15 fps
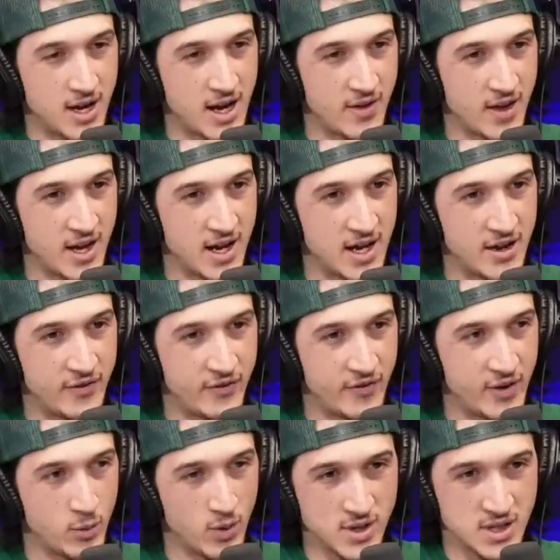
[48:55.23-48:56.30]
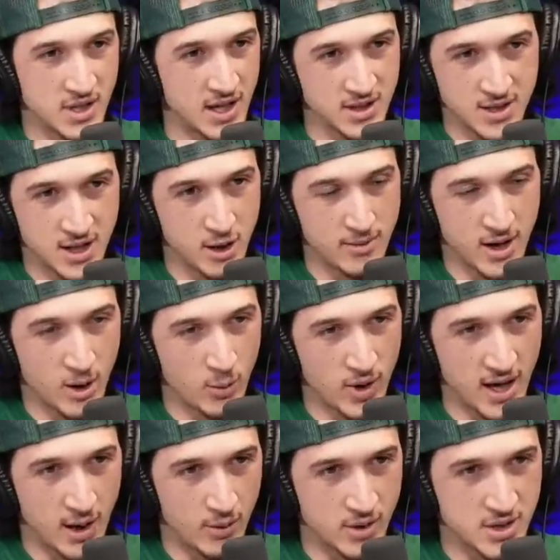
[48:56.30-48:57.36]
And then if it wasn't leg day, no matter
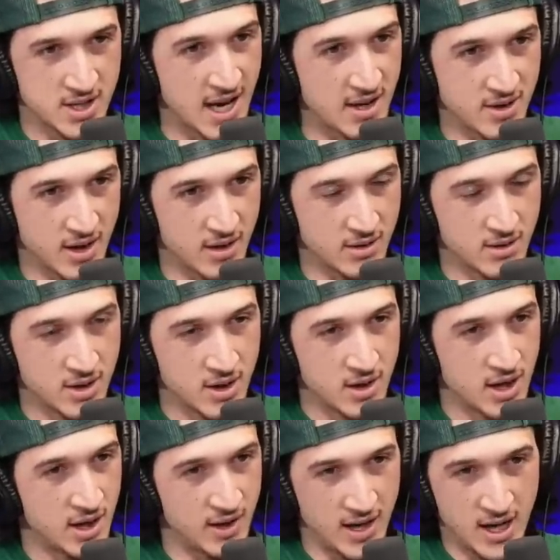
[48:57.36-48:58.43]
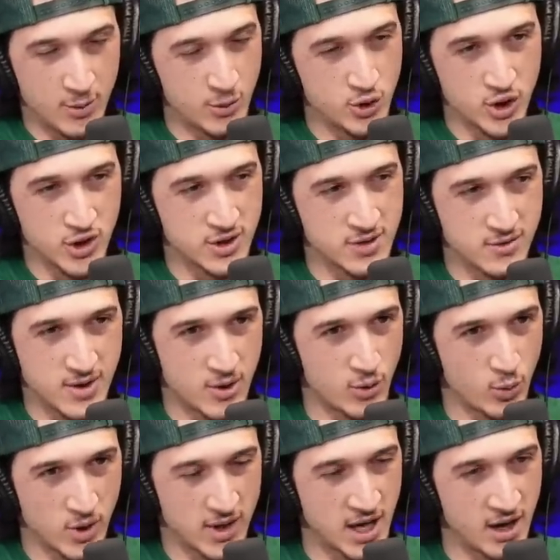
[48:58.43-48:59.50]
what, I would skate there. And then I would just I
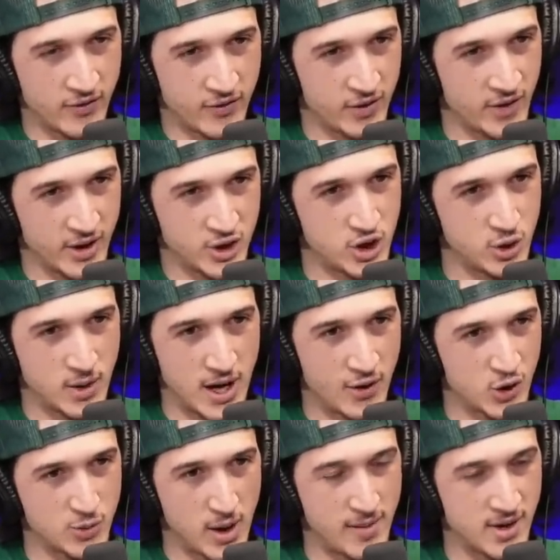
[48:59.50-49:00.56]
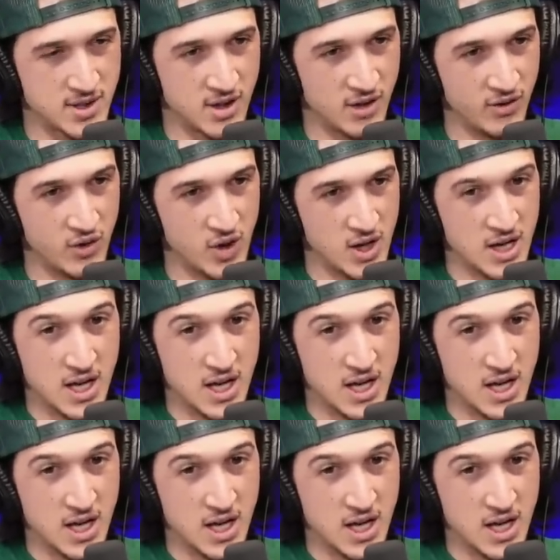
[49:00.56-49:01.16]
would work out for like two hours by myself.